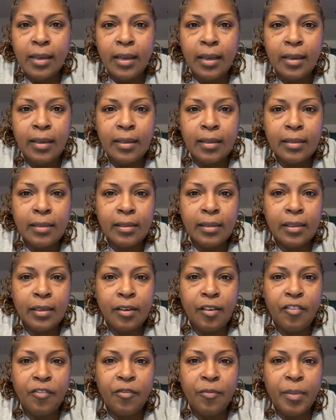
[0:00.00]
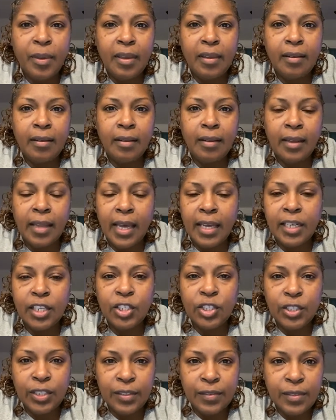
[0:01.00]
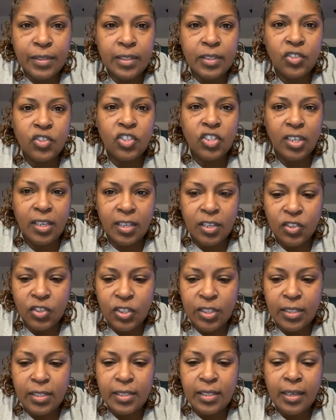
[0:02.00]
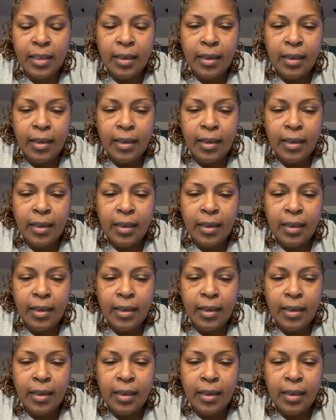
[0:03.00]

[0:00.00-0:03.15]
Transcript: there have been a lot of shifts and changes